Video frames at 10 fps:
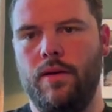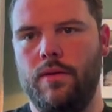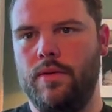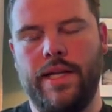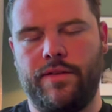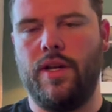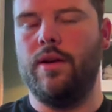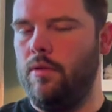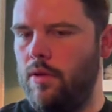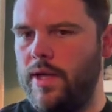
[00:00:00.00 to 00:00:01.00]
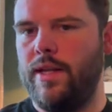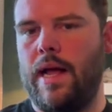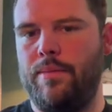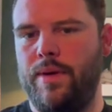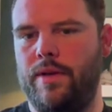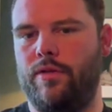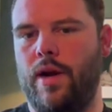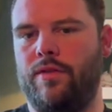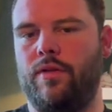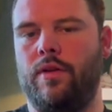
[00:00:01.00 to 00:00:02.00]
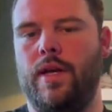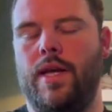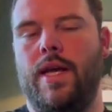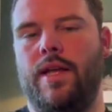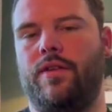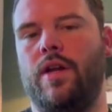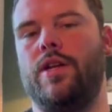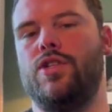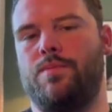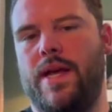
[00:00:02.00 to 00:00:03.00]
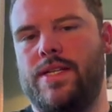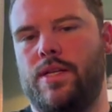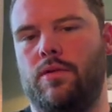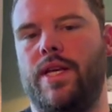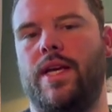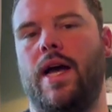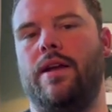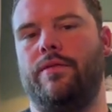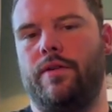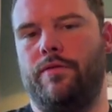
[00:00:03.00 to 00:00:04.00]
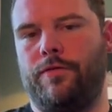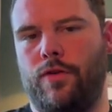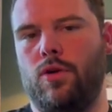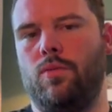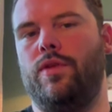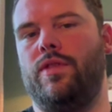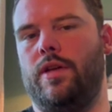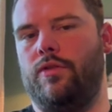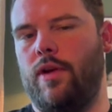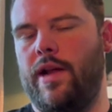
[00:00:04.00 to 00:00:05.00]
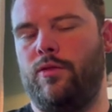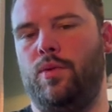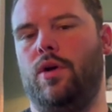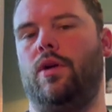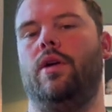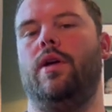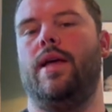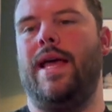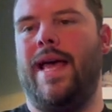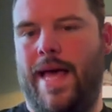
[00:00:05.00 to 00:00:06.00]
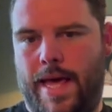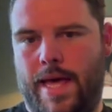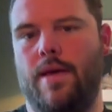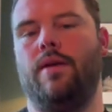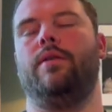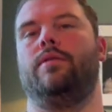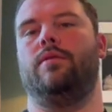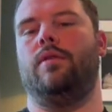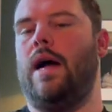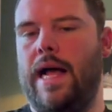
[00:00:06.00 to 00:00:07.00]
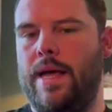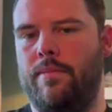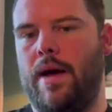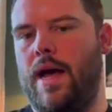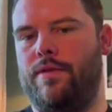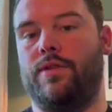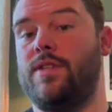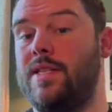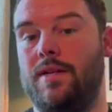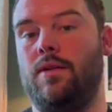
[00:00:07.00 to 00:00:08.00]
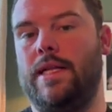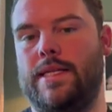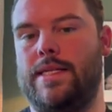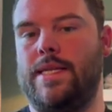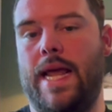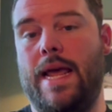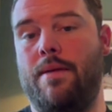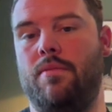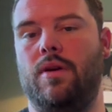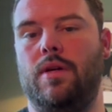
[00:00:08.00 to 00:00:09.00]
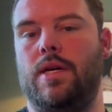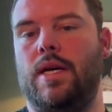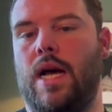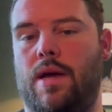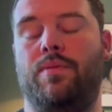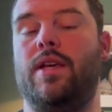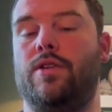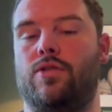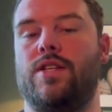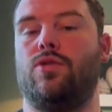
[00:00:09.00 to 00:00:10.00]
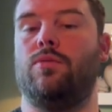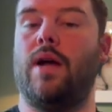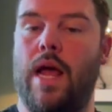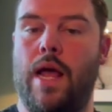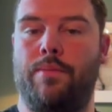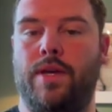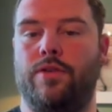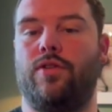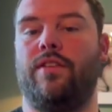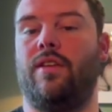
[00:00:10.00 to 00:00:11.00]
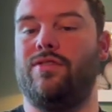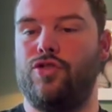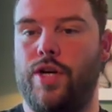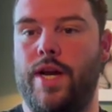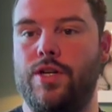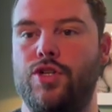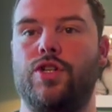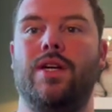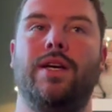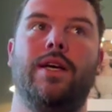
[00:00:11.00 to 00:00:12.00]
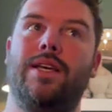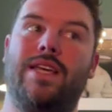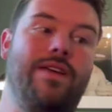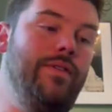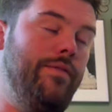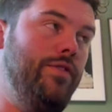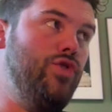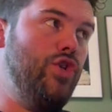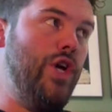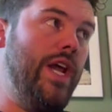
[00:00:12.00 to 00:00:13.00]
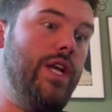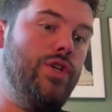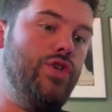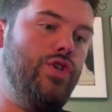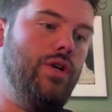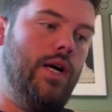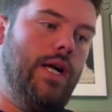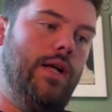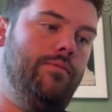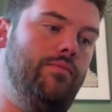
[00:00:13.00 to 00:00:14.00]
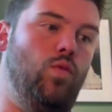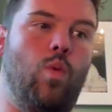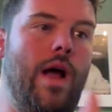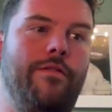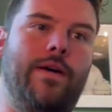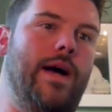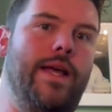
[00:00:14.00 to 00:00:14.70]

it's going to look at IP address. It's going to just basically kind of confirm with the address book, hey, I am either still at the same IP address or my IP address has changed. Even if you change Wi-Fi